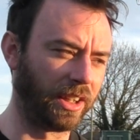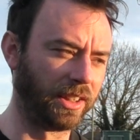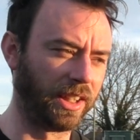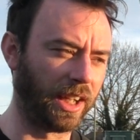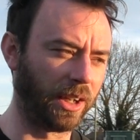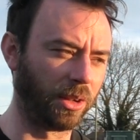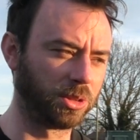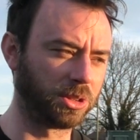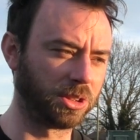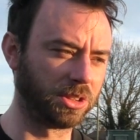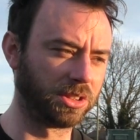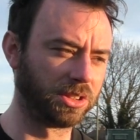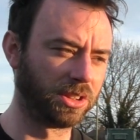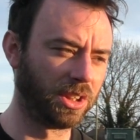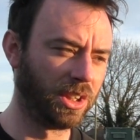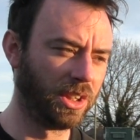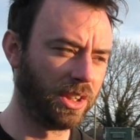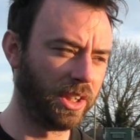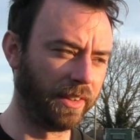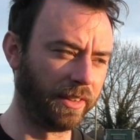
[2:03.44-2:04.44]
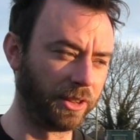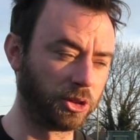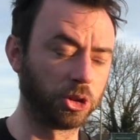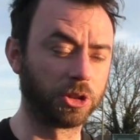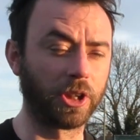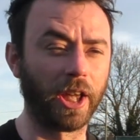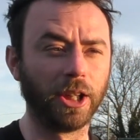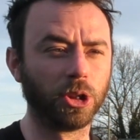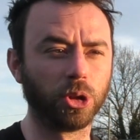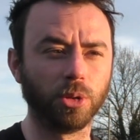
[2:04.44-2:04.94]
Laos has
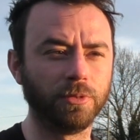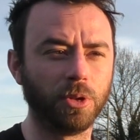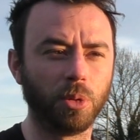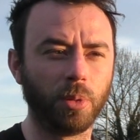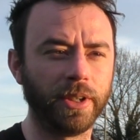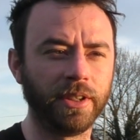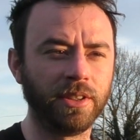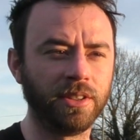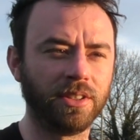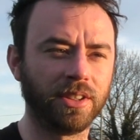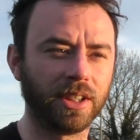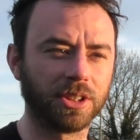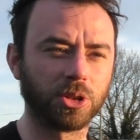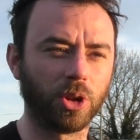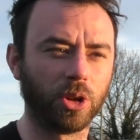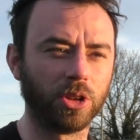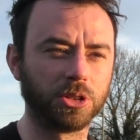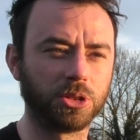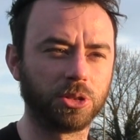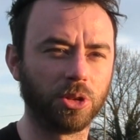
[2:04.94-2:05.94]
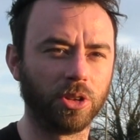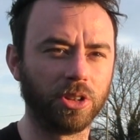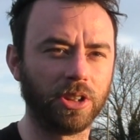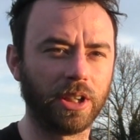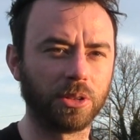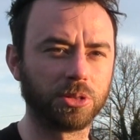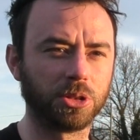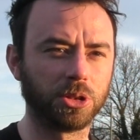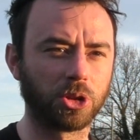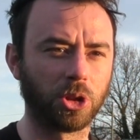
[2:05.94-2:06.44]
just held up in the wind. That's all it's done.
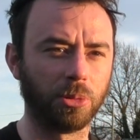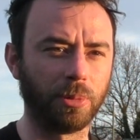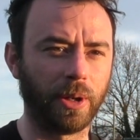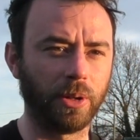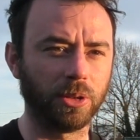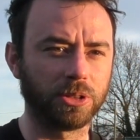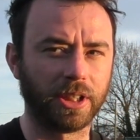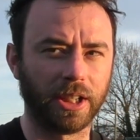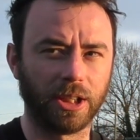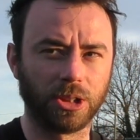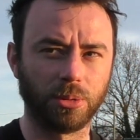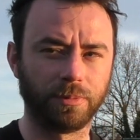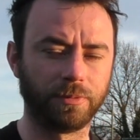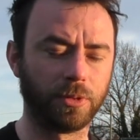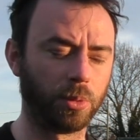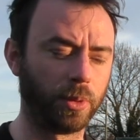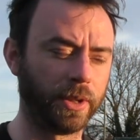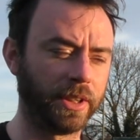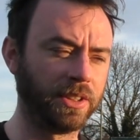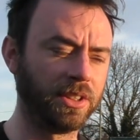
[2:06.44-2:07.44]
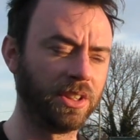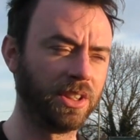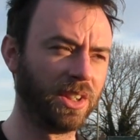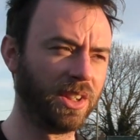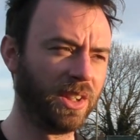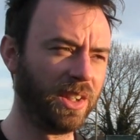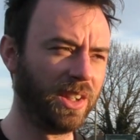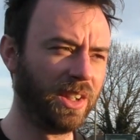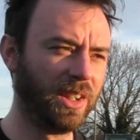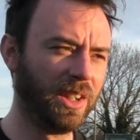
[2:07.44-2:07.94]
Laos has come out, it's held up in the wind.
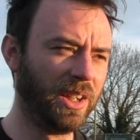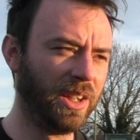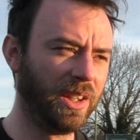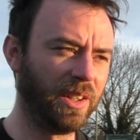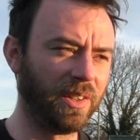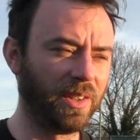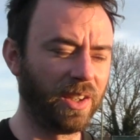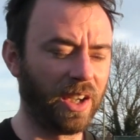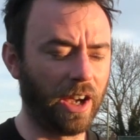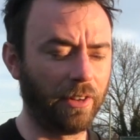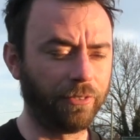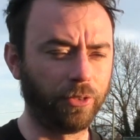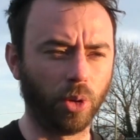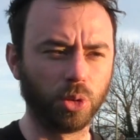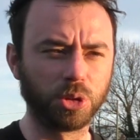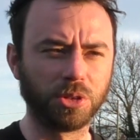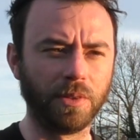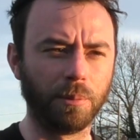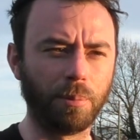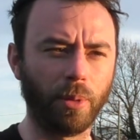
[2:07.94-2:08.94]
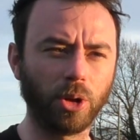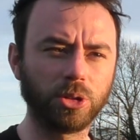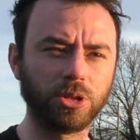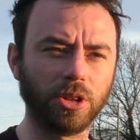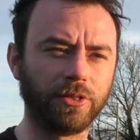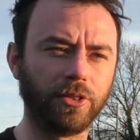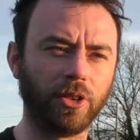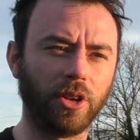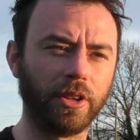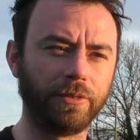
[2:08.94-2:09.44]
I thought it was in the box. I
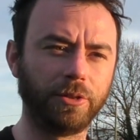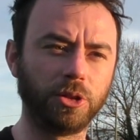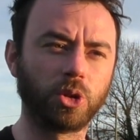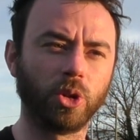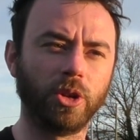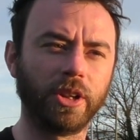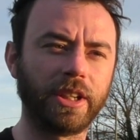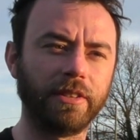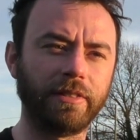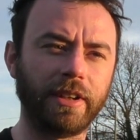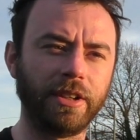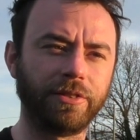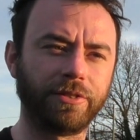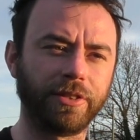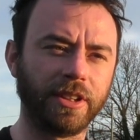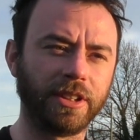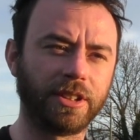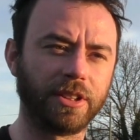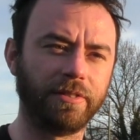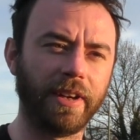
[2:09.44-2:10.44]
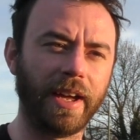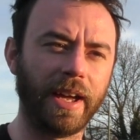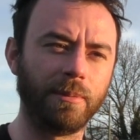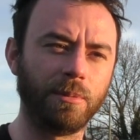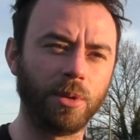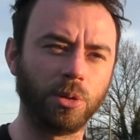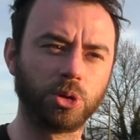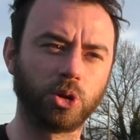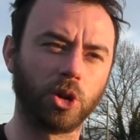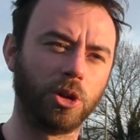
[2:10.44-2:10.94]
thought if he's going to give anything to
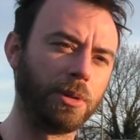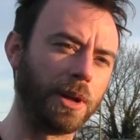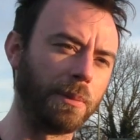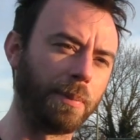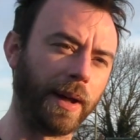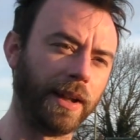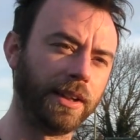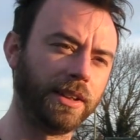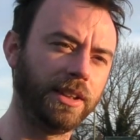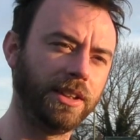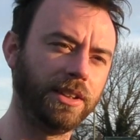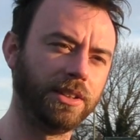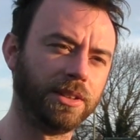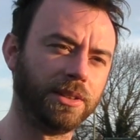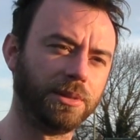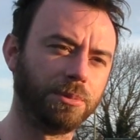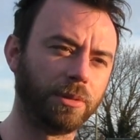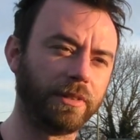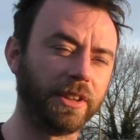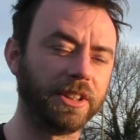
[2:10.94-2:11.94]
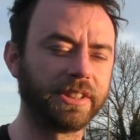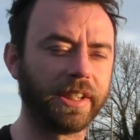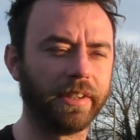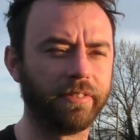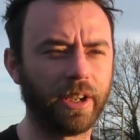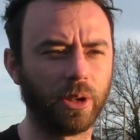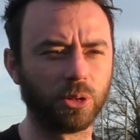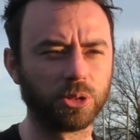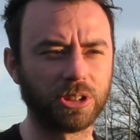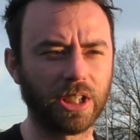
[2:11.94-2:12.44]
them, it was going to be a penalty. When he's
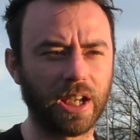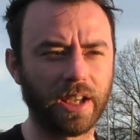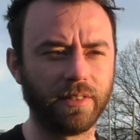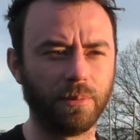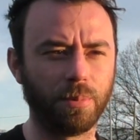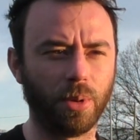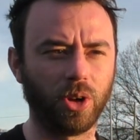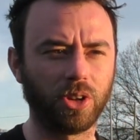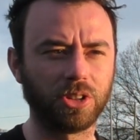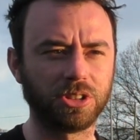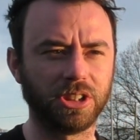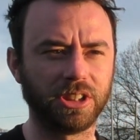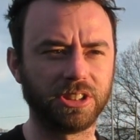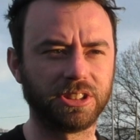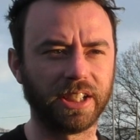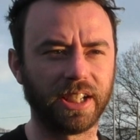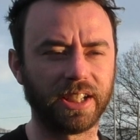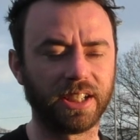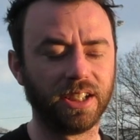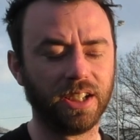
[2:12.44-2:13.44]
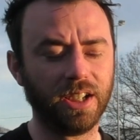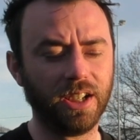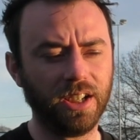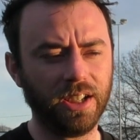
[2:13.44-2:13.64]
given outside the box, and he said